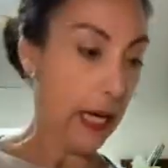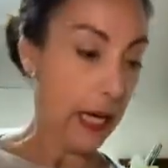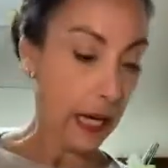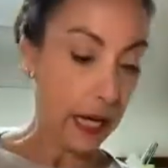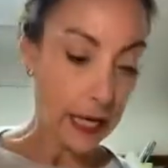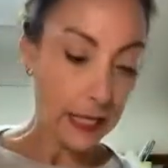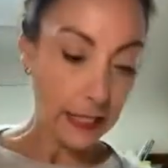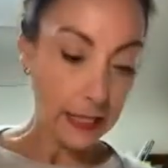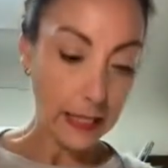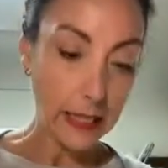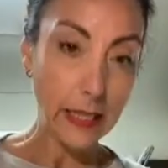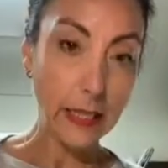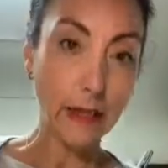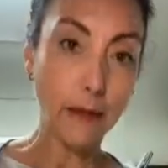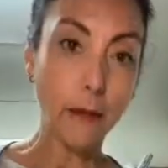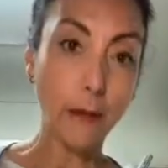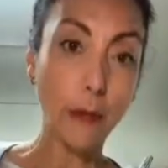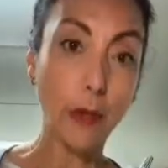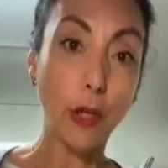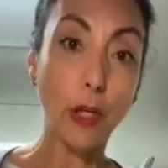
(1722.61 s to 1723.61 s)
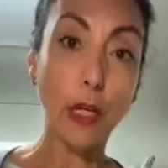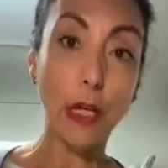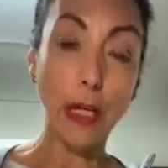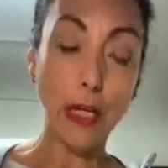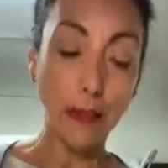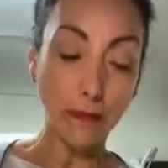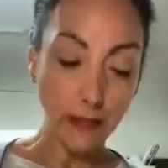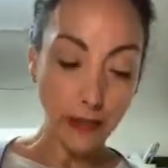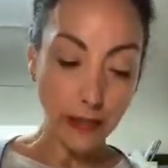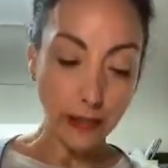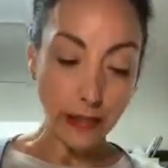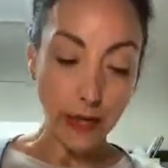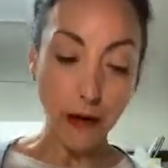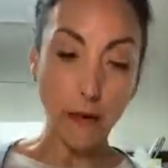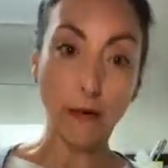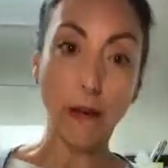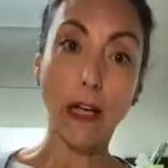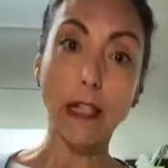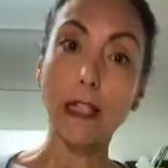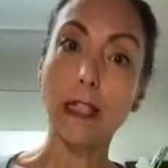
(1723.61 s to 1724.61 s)
and we're gonna give it a
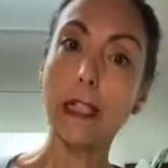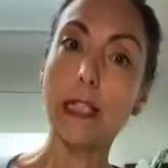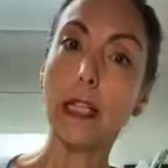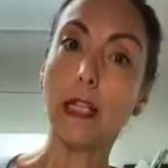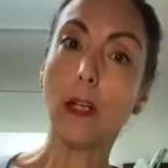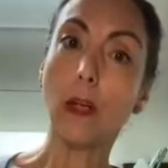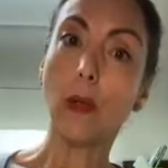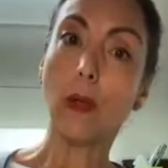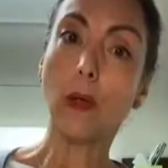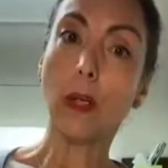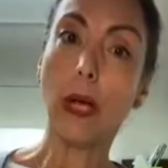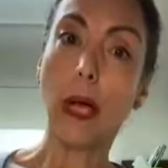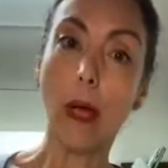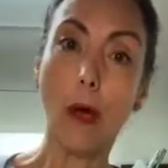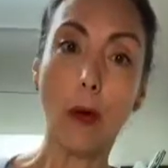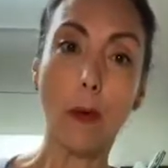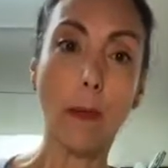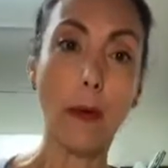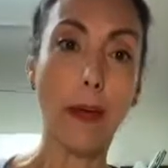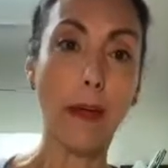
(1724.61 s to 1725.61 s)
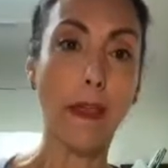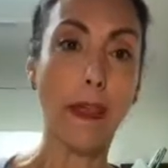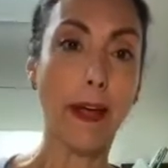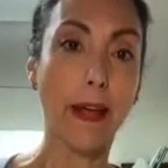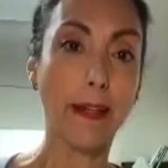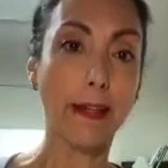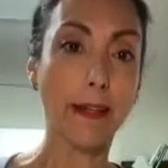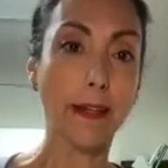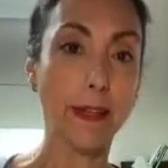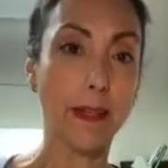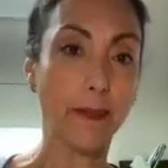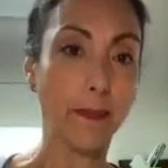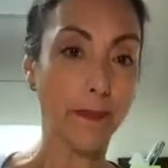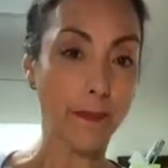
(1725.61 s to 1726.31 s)
rustic look. How about that?